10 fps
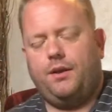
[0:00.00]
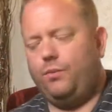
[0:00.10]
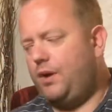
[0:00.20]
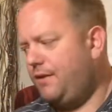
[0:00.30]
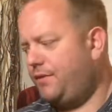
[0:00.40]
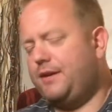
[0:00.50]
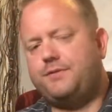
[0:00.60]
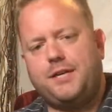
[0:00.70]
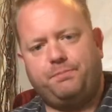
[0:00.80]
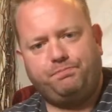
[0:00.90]
whatever they've
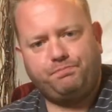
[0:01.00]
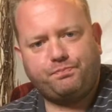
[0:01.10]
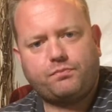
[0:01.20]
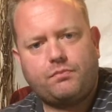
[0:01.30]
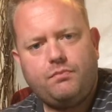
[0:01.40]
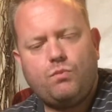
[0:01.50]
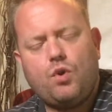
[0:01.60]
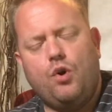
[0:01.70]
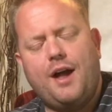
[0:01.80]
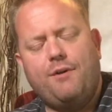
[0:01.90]
done,
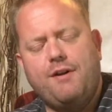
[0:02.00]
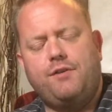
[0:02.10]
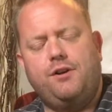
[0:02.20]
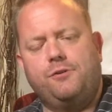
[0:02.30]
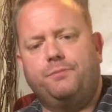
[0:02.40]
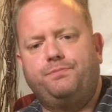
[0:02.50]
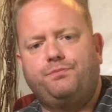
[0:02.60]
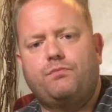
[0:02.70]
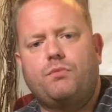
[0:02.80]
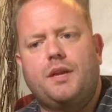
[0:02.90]
or however long
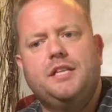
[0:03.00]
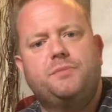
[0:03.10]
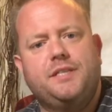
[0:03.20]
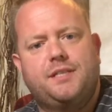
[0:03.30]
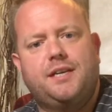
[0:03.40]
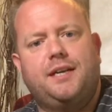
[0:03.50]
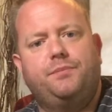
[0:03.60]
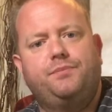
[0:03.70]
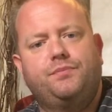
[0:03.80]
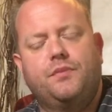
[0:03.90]
it's been
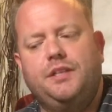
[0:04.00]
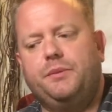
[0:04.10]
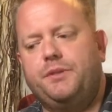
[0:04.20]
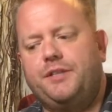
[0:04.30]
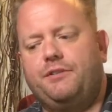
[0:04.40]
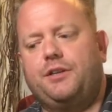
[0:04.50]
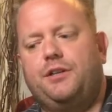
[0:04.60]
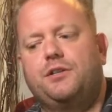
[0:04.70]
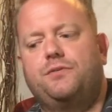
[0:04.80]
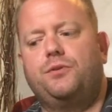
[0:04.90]
sat in the Madeira
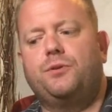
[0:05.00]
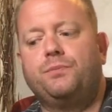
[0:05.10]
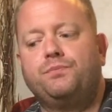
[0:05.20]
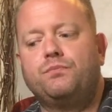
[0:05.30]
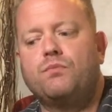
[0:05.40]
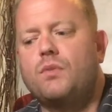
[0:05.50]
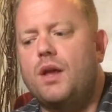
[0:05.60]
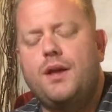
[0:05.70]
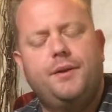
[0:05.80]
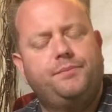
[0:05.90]
cask for,
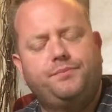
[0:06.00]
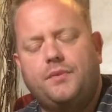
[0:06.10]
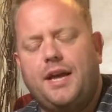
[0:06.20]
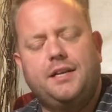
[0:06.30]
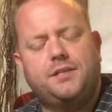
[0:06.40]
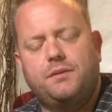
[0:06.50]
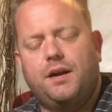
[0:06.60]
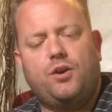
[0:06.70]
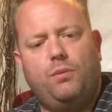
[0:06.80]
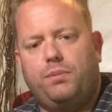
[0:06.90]
it's
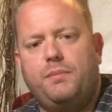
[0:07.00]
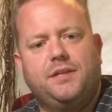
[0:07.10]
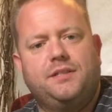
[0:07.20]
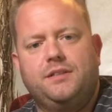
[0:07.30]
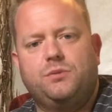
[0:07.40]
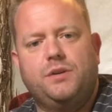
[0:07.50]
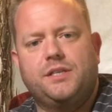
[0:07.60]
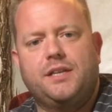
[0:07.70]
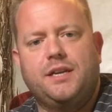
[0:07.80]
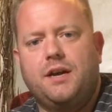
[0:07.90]
complemented this
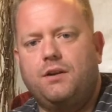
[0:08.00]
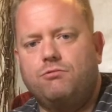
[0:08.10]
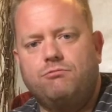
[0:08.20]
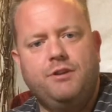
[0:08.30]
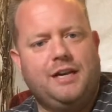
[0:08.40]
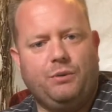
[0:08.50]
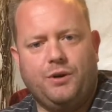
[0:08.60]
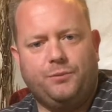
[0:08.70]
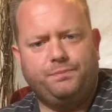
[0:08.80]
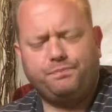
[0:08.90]
whiskey really
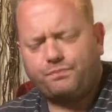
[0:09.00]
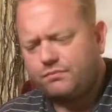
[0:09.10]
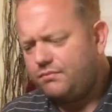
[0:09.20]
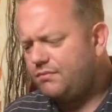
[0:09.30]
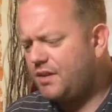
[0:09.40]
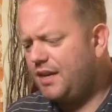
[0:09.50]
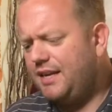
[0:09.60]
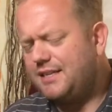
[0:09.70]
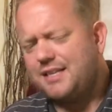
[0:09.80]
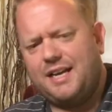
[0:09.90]
well.
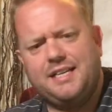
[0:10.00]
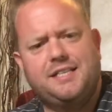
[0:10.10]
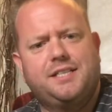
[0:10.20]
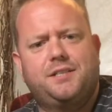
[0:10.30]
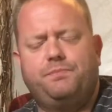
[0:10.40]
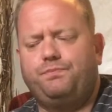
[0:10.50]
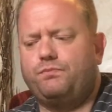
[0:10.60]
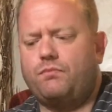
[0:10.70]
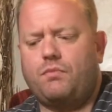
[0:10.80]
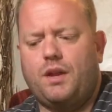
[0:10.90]
It tastes,
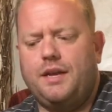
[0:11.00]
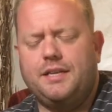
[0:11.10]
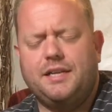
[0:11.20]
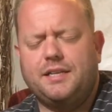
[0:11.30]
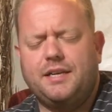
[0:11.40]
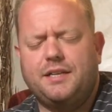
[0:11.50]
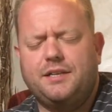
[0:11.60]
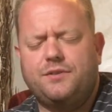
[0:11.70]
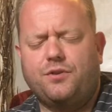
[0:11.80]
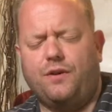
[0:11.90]

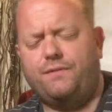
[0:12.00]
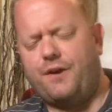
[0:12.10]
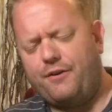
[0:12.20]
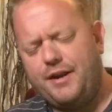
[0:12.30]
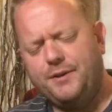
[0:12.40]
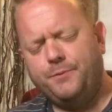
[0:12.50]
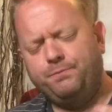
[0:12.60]
it's got a very